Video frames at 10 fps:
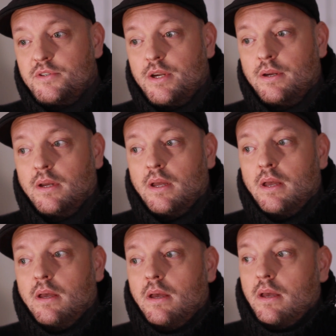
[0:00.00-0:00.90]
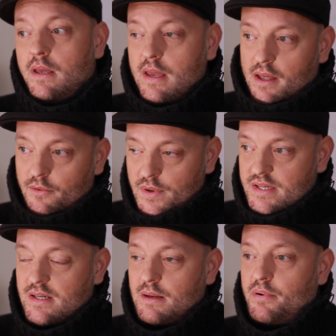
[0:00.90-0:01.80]
He had
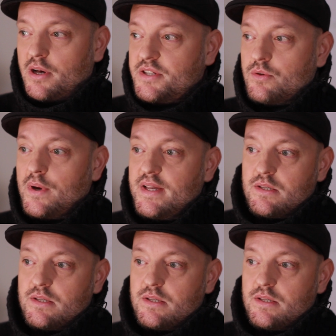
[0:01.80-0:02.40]
recently passed away,